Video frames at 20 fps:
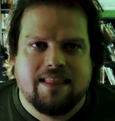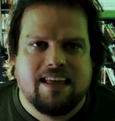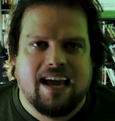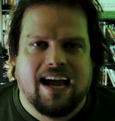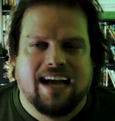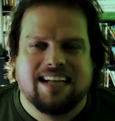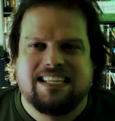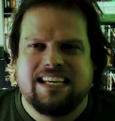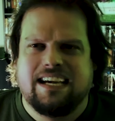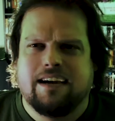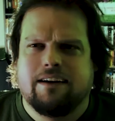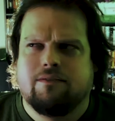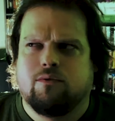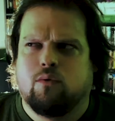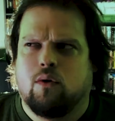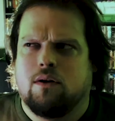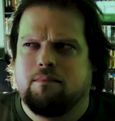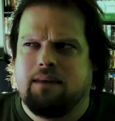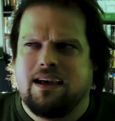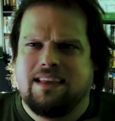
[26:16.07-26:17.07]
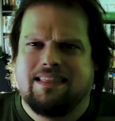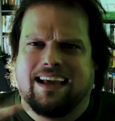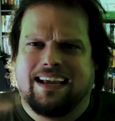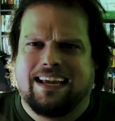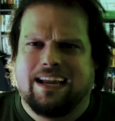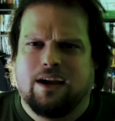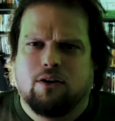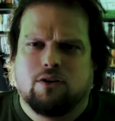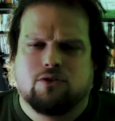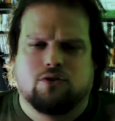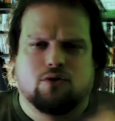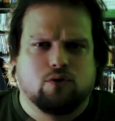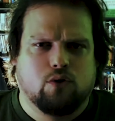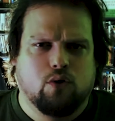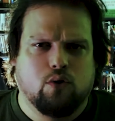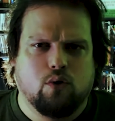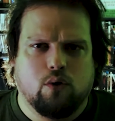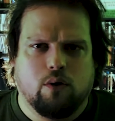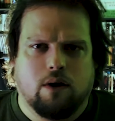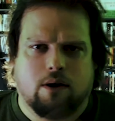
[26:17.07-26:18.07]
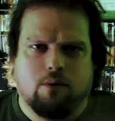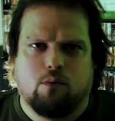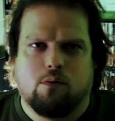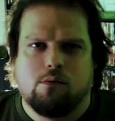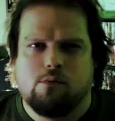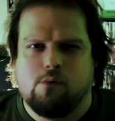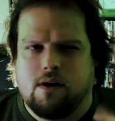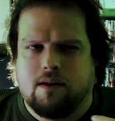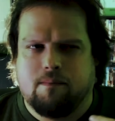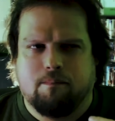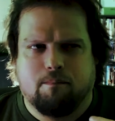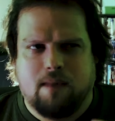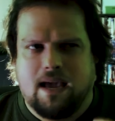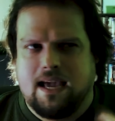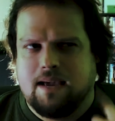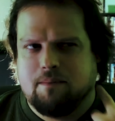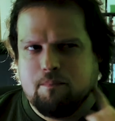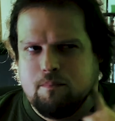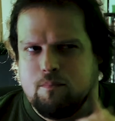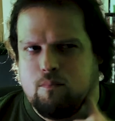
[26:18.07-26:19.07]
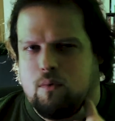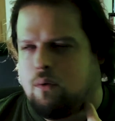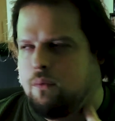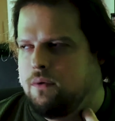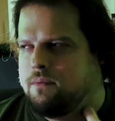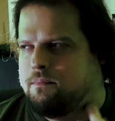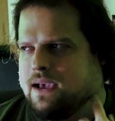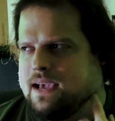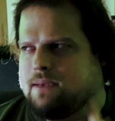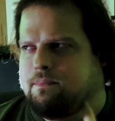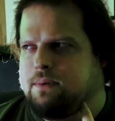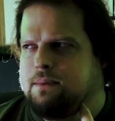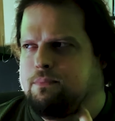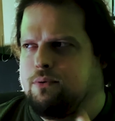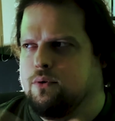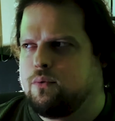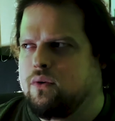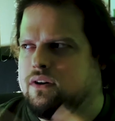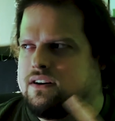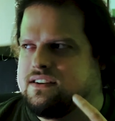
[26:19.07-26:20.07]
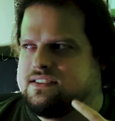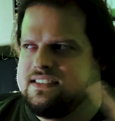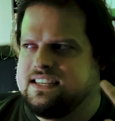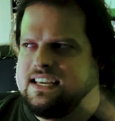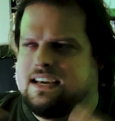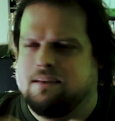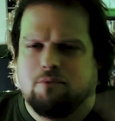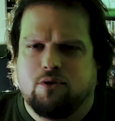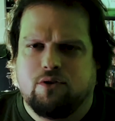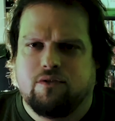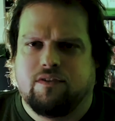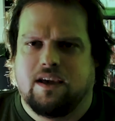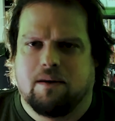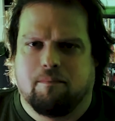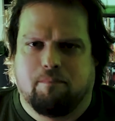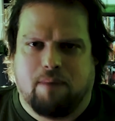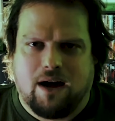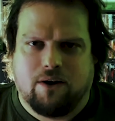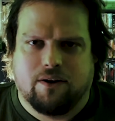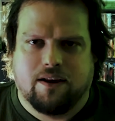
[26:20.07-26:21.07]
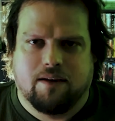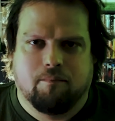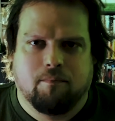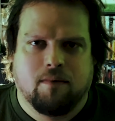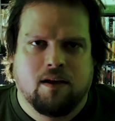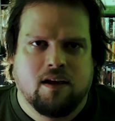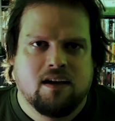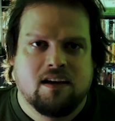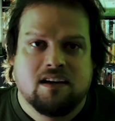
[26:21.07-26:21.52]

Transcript: The idea of what made that character cool and would what make what would make people want to see a movie about him